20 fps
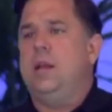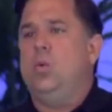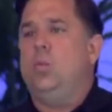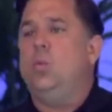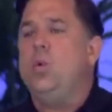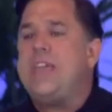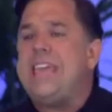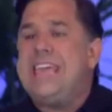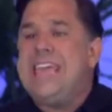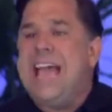
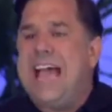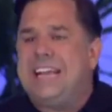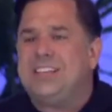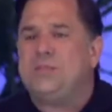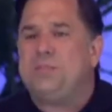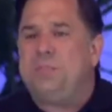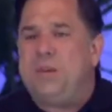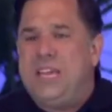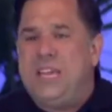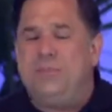we
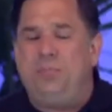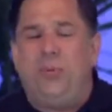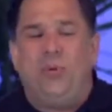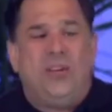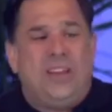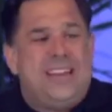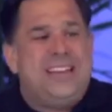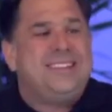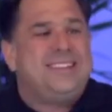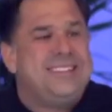as people,
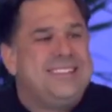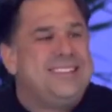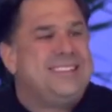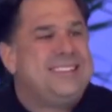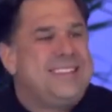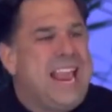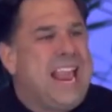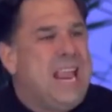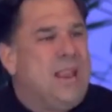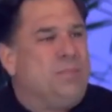it is the
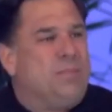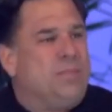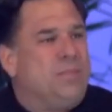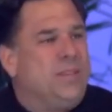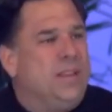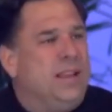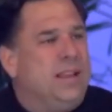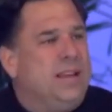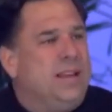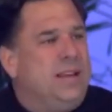same.
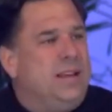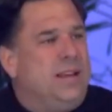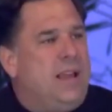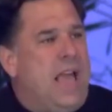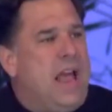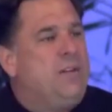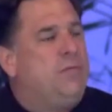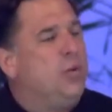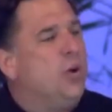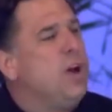
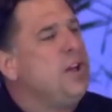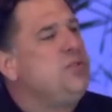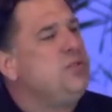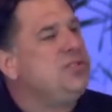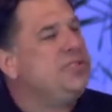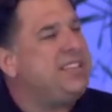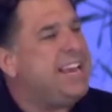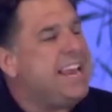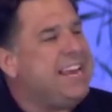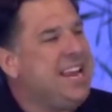And if we're
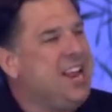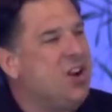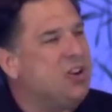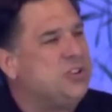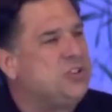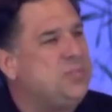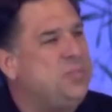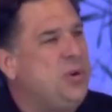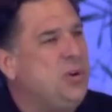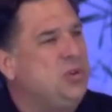understanding
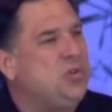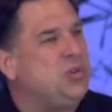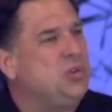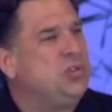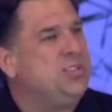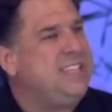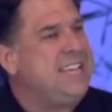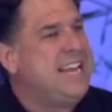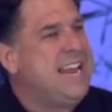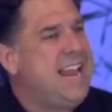our spiritual
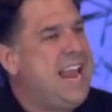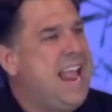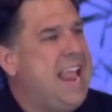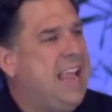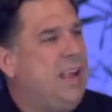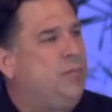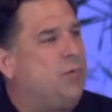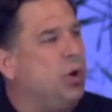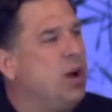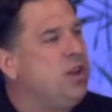
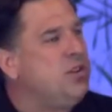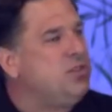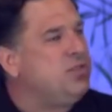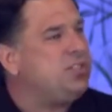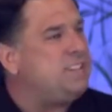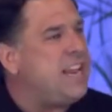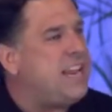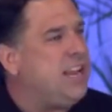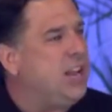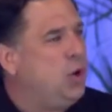DNA, if we're
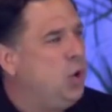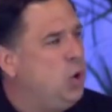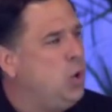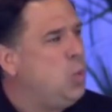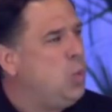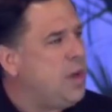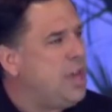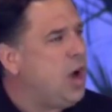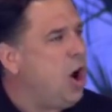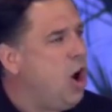understanding
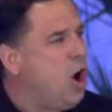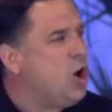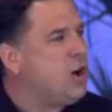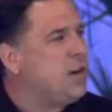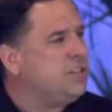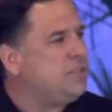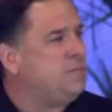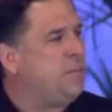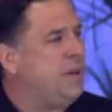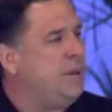who we are
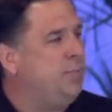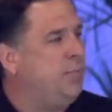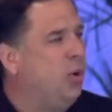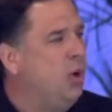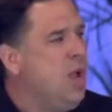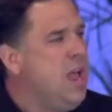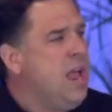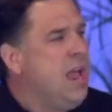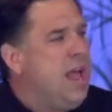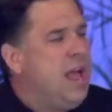as people
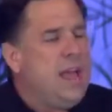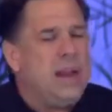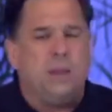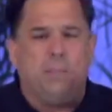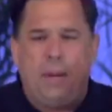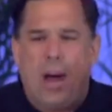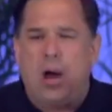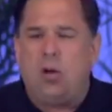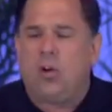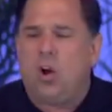and
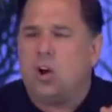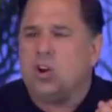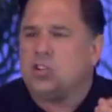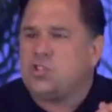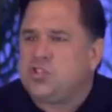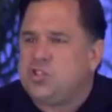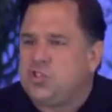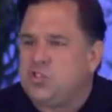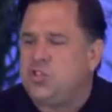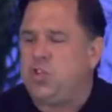about our
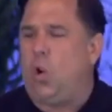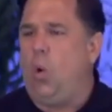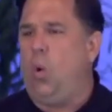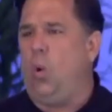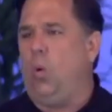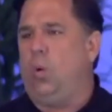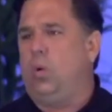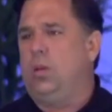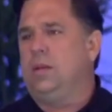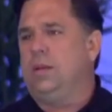
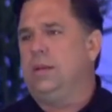soul,